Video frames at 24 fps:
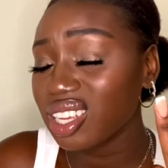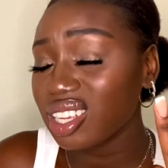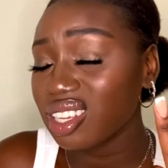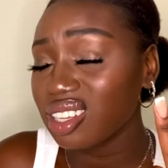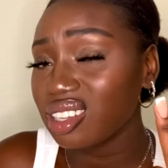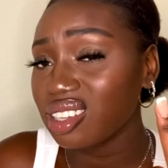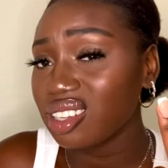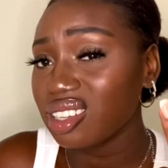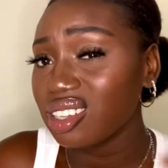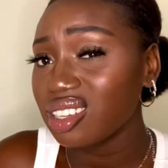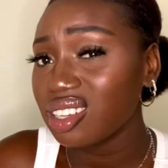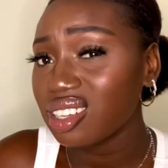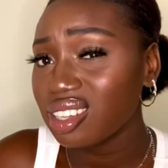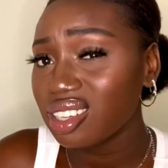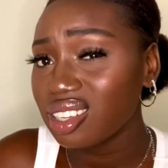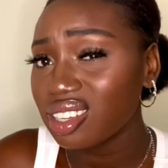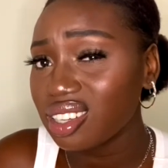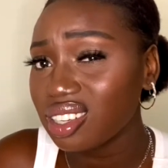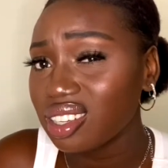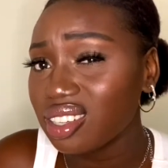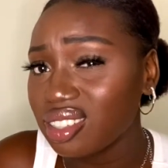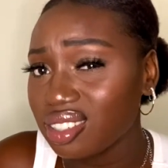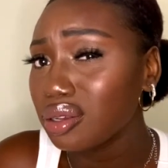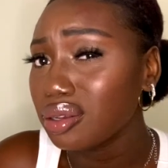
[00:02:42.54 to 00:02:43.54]

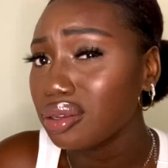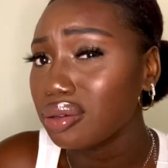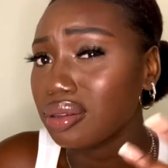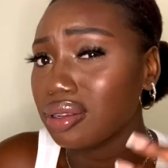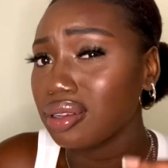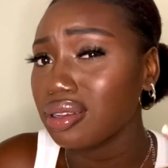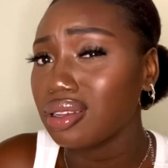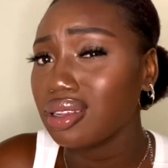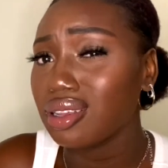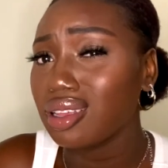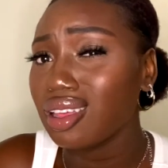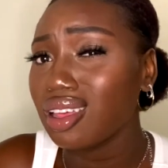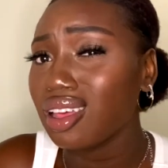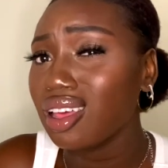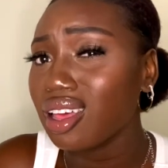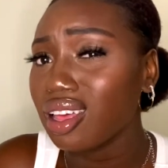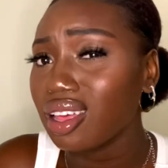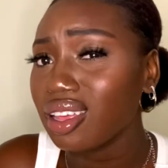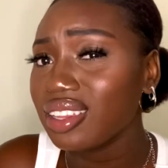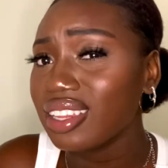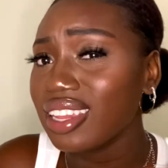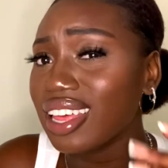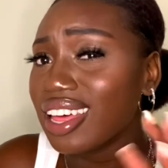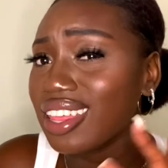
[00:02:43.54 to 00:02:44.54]
ugh.
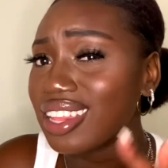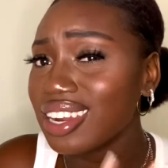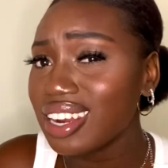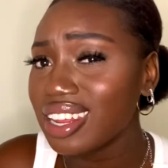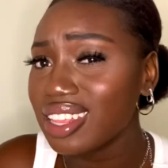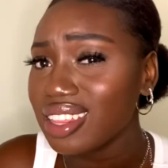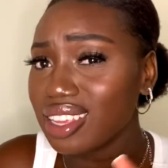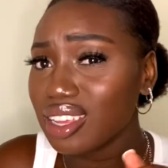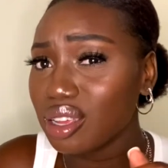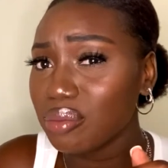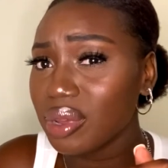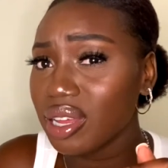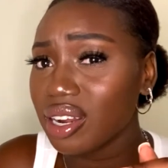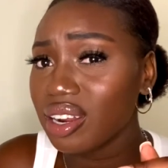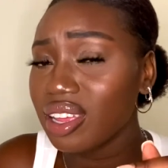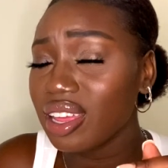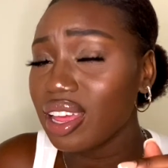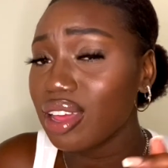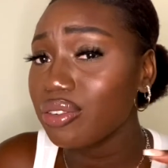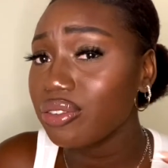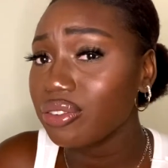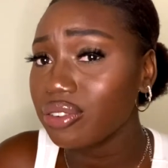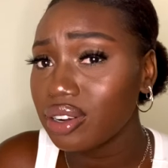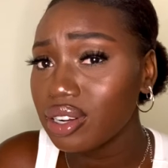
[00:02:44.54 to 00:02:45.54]
Now that I think about it,
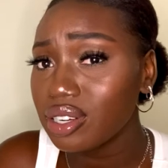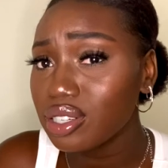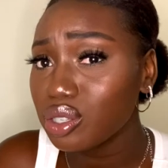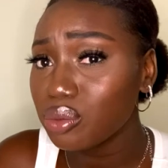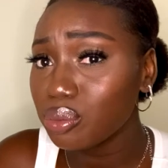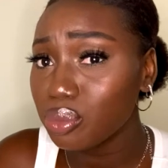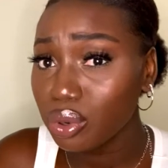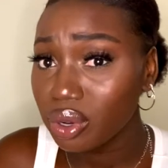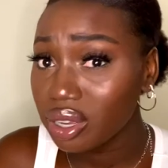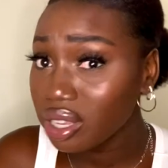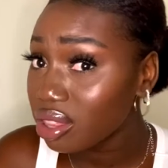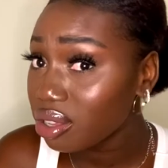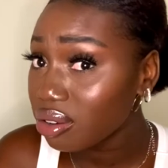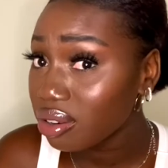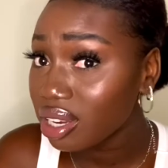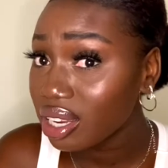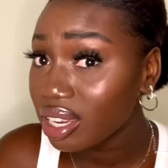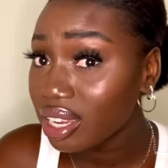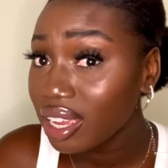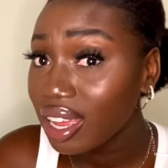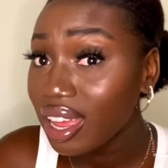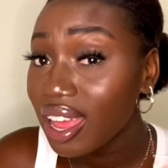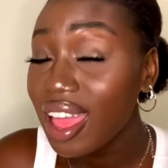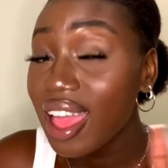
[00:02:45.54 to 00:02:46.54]
at first, boy
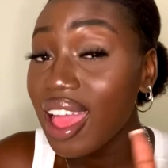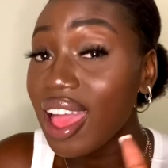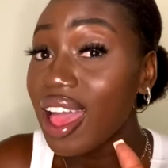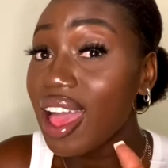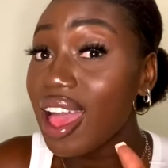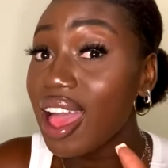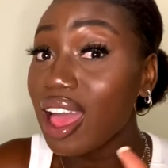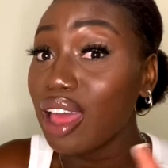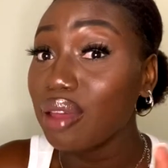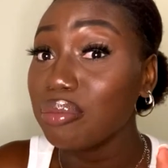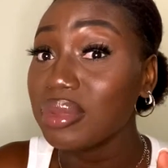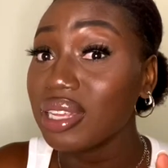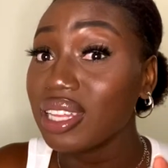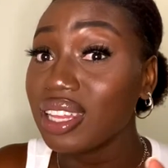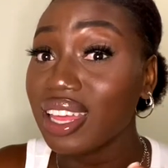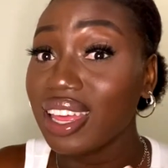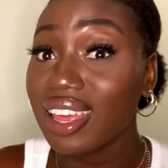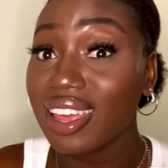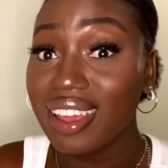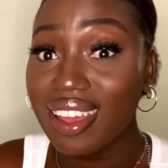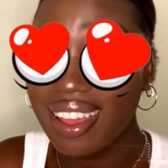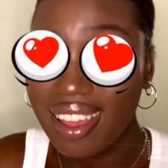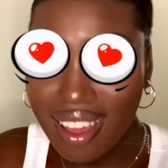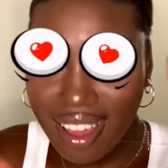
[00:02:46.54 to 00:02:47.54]
three had me
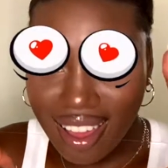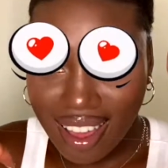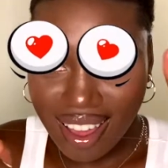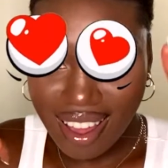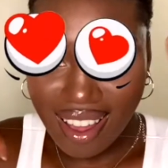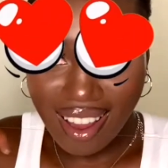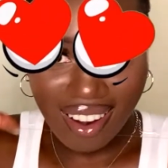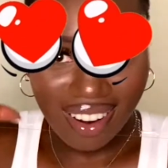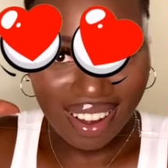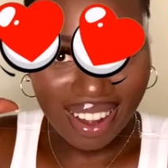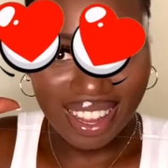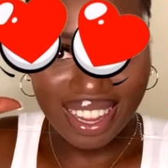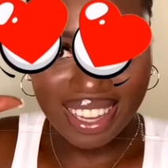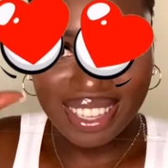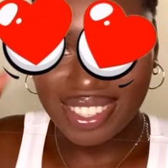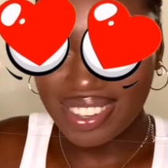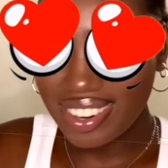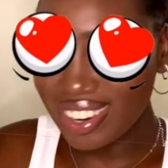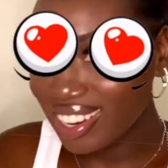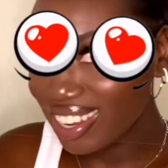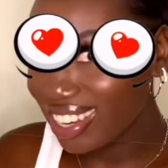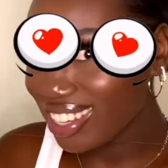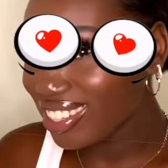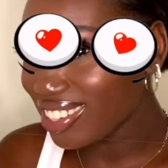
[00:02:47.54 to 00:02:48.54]
like, hard eyes,
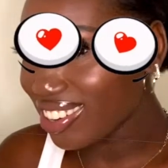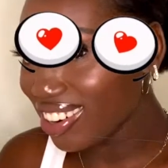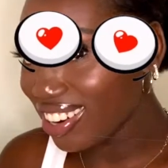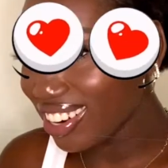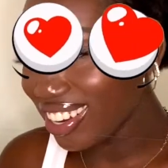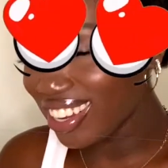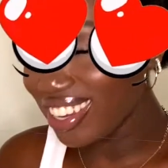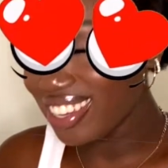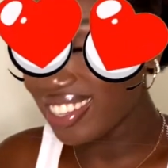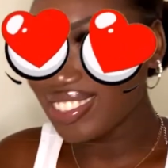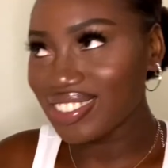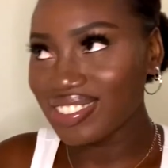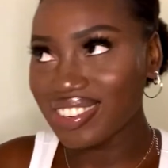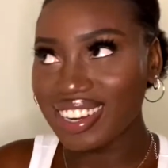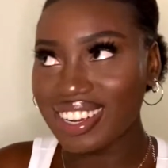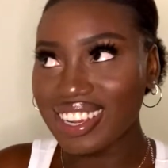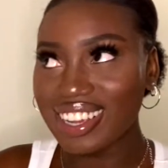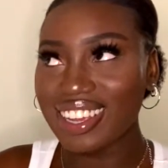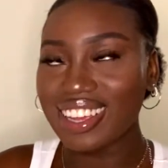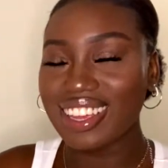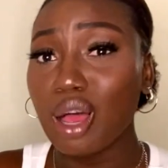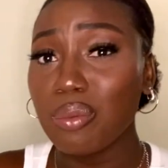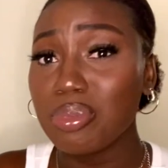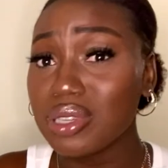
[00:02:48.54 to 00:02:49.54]

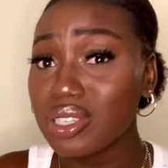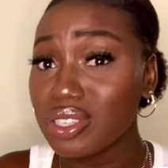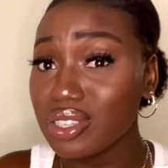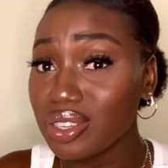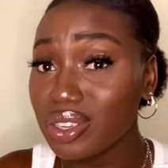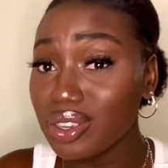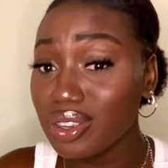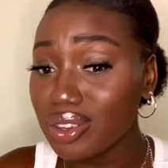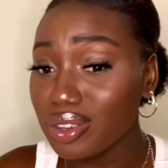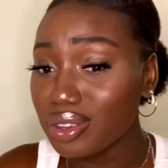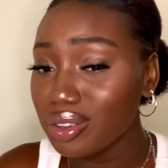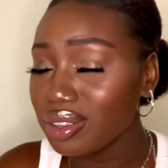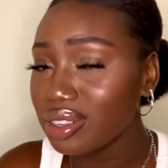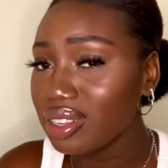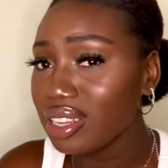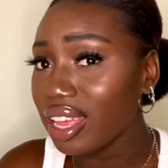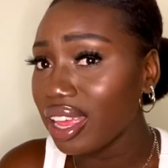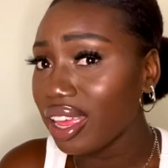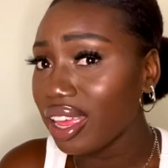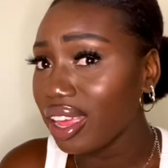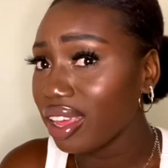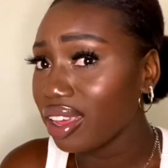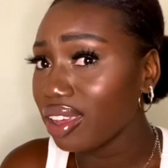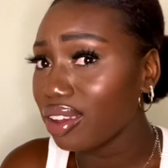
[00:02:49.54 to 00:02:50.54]
right? Up until
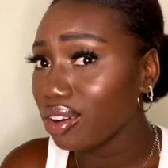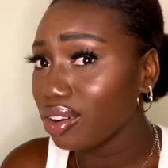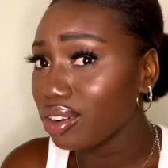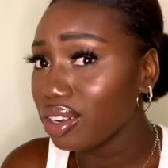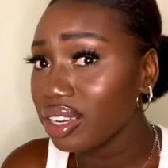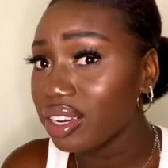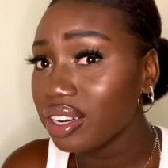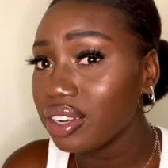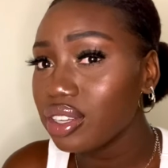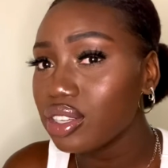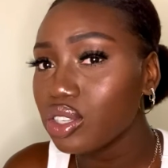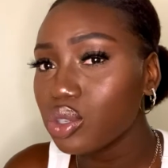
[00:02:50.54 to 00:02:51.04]
like earlier this